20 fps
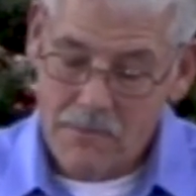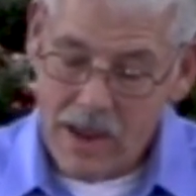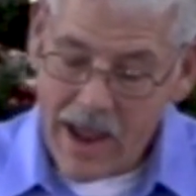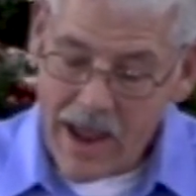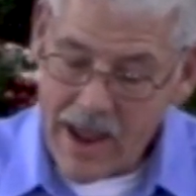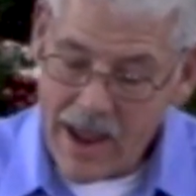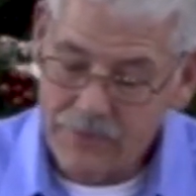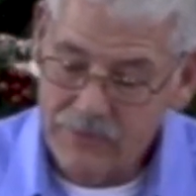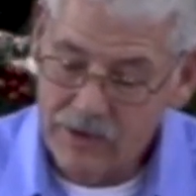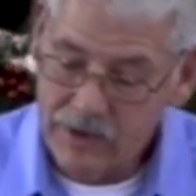
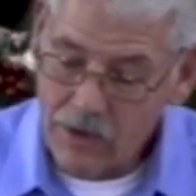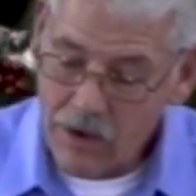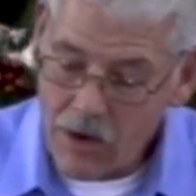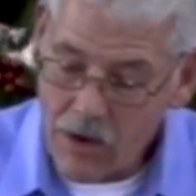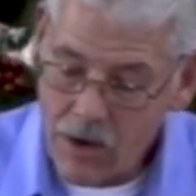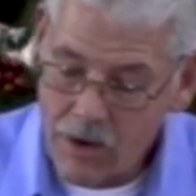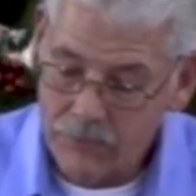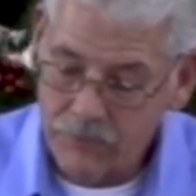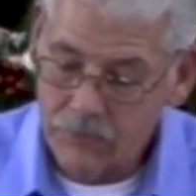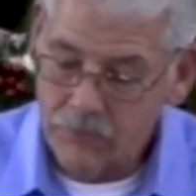having
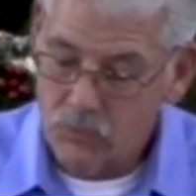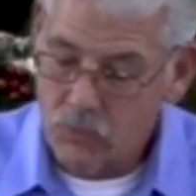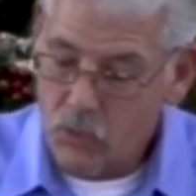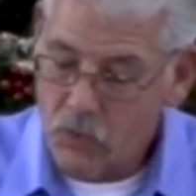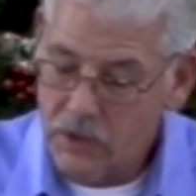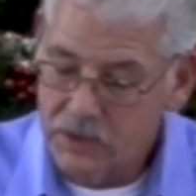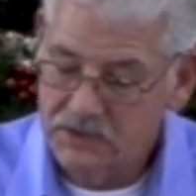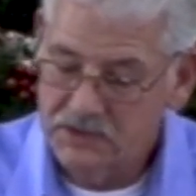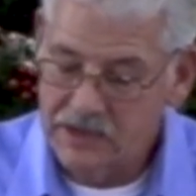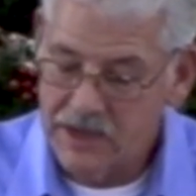offered
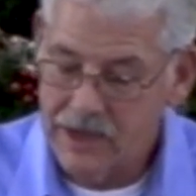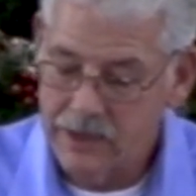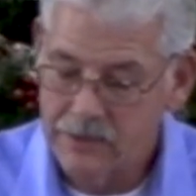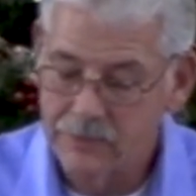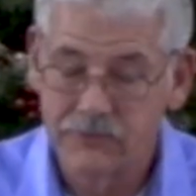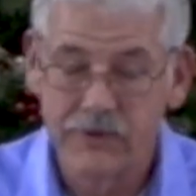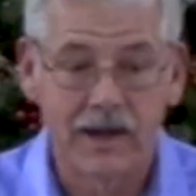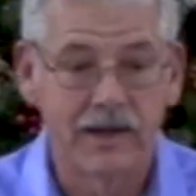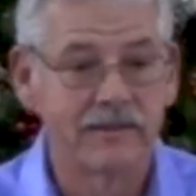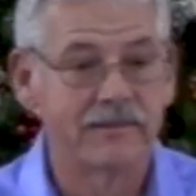one
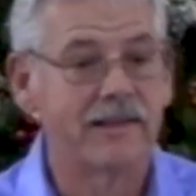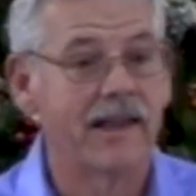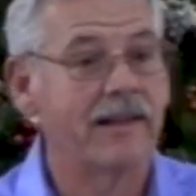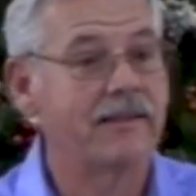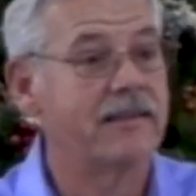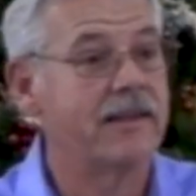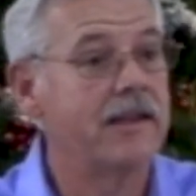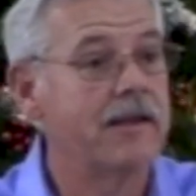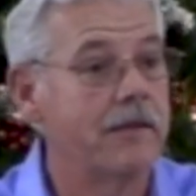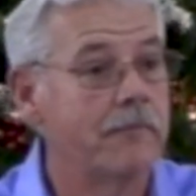sacrifice,
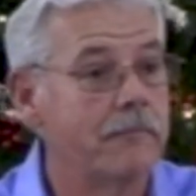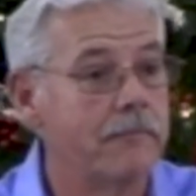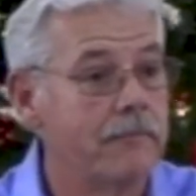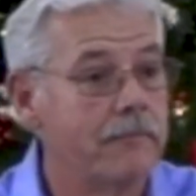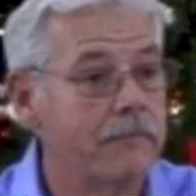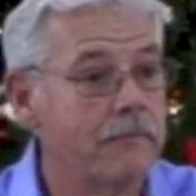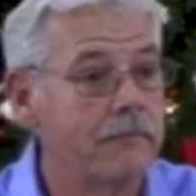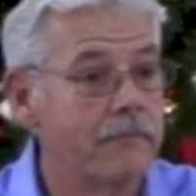that's Him